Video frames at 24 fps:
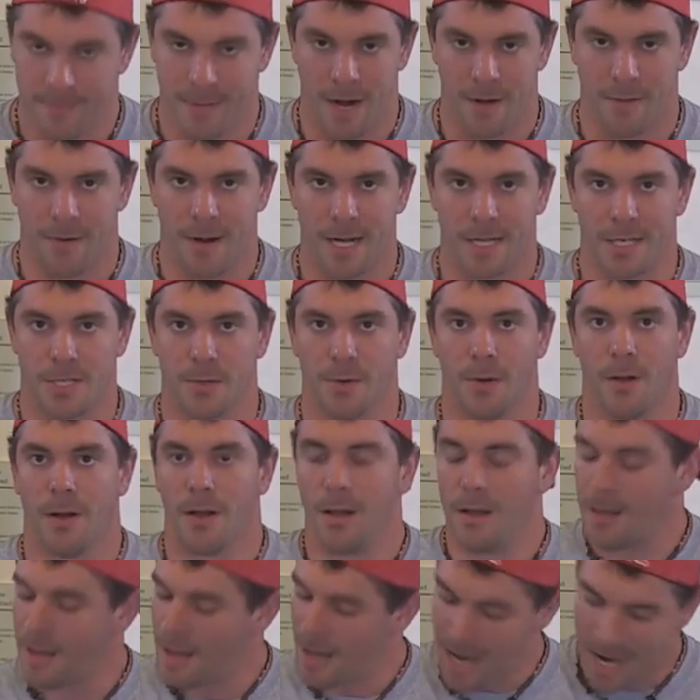did my
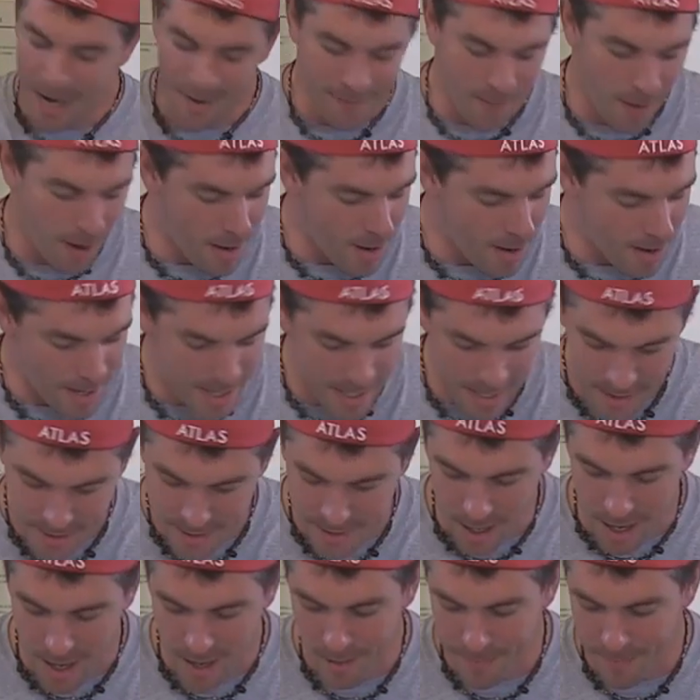ritual. I've already
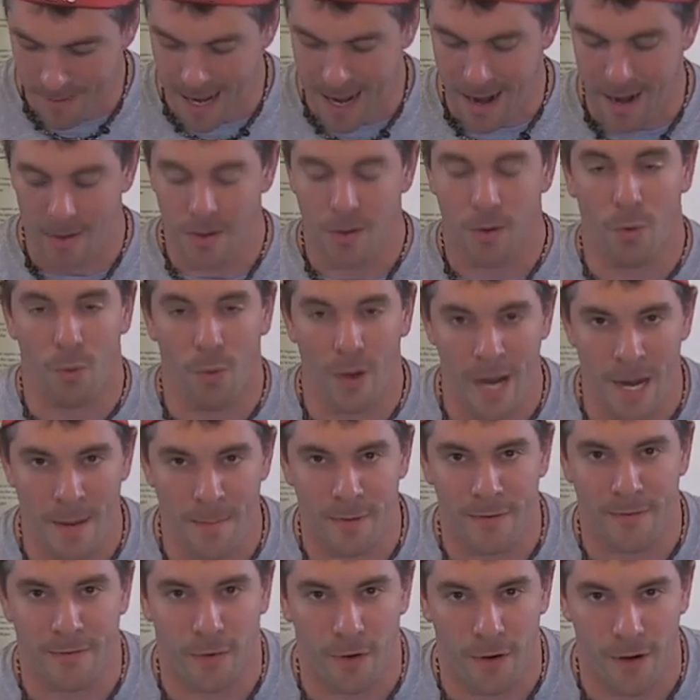thought about
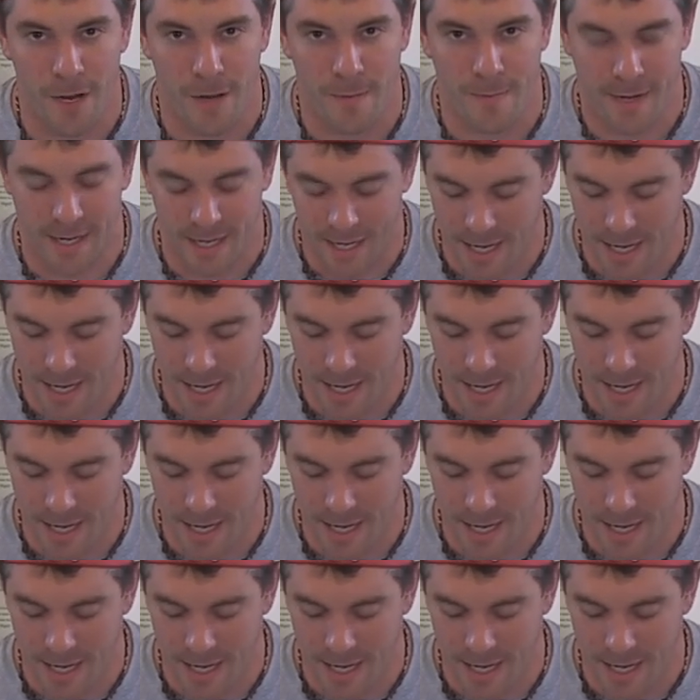when before you